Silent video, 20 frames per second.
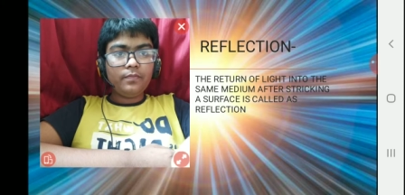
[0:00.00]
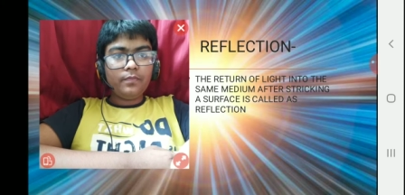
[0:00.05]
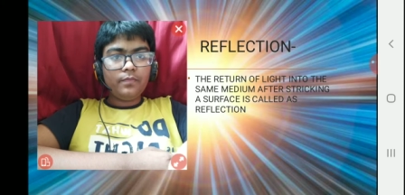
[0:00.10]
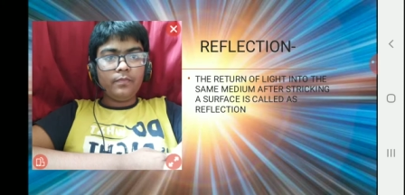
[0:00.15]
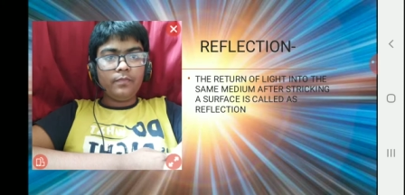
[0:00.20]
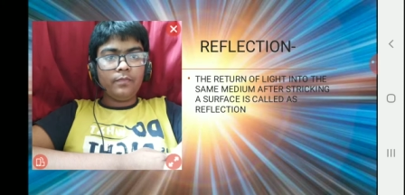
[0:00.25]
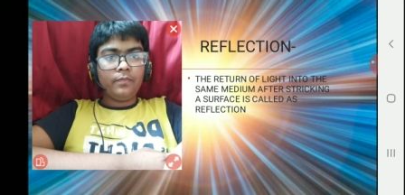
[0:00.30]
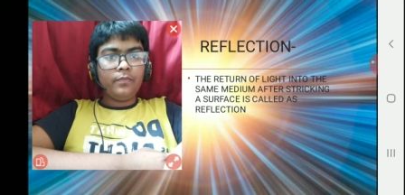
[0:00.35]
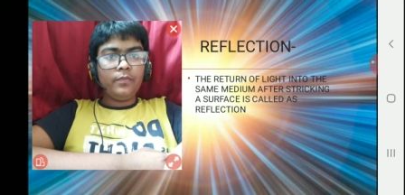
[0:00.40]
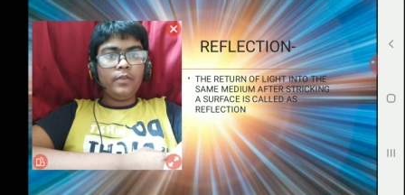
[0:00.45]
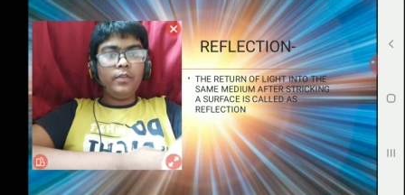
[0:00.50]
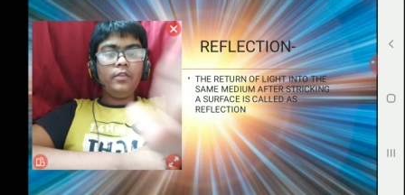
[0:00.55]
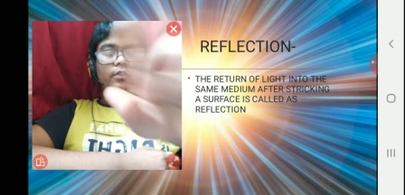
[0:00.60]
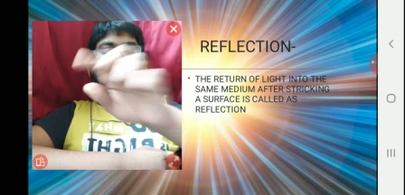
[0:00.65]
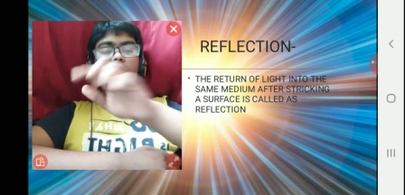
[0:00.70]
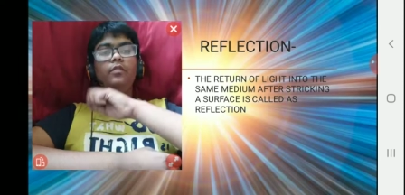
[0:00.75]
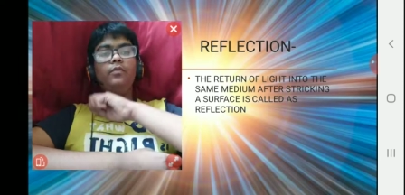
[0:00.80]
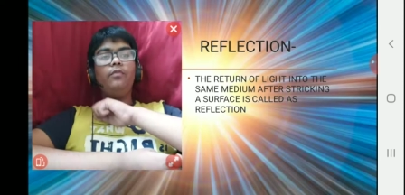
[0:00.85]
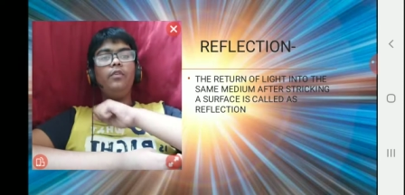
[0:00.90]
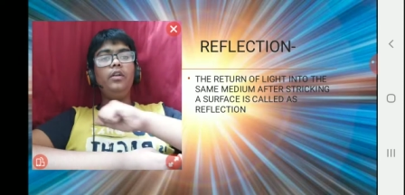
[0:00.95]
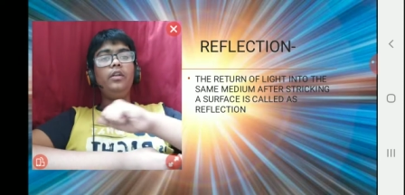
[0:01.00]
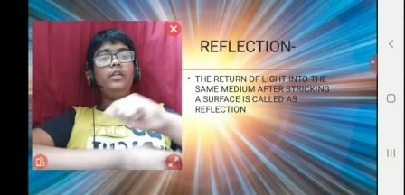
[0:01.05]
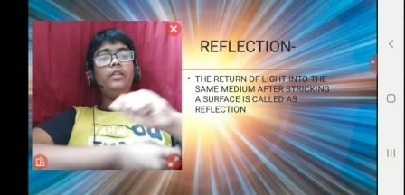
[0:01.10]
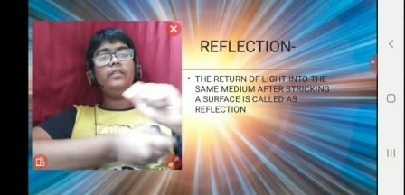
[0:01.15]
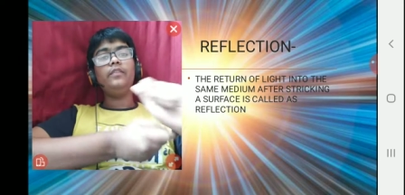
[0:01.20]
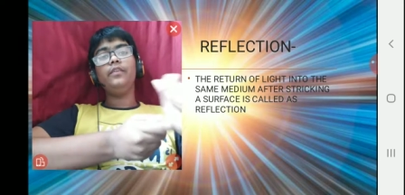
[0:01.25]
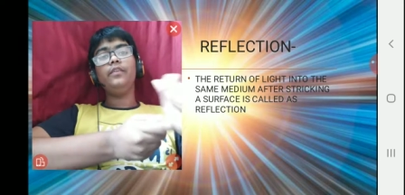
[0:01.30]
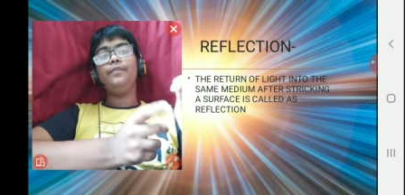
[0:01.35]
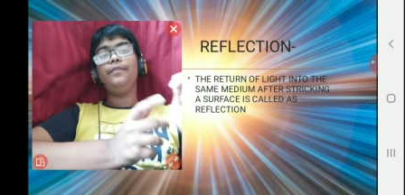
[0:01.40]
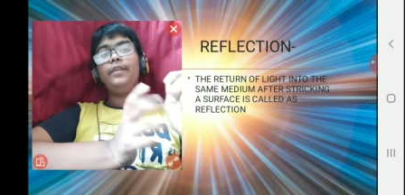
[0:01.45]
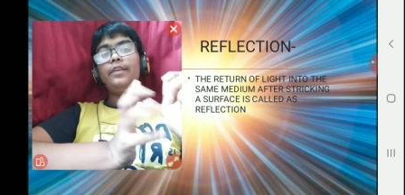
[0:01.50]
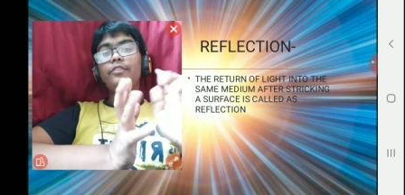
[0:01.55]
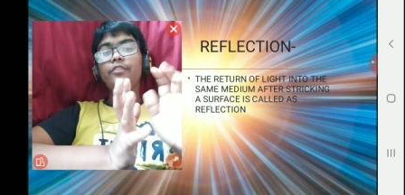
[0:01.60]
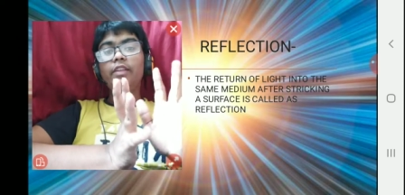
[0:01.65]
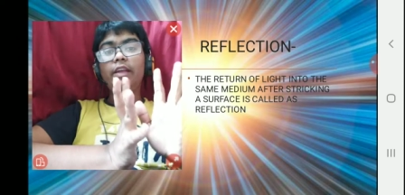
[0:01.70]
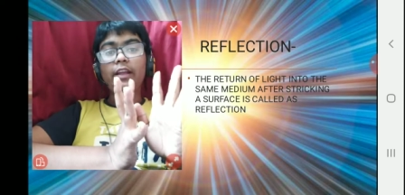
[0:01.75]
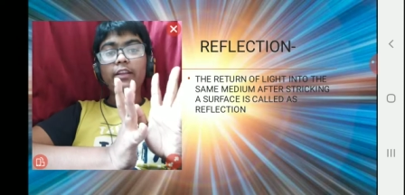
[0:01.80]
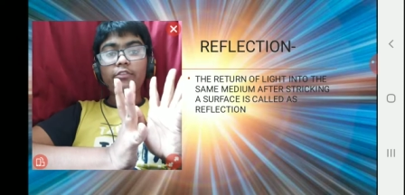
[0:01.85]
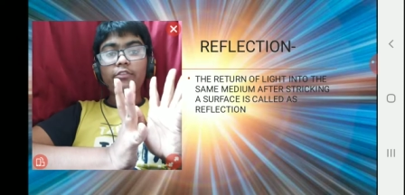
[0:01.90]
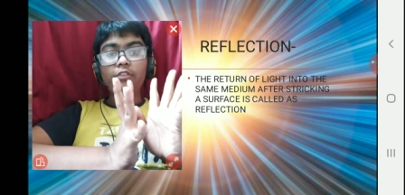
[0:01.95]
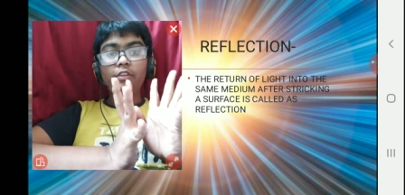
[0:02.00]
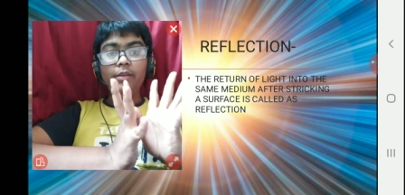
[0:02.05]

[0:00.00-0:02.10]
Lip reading: So, what does reflection actually mean?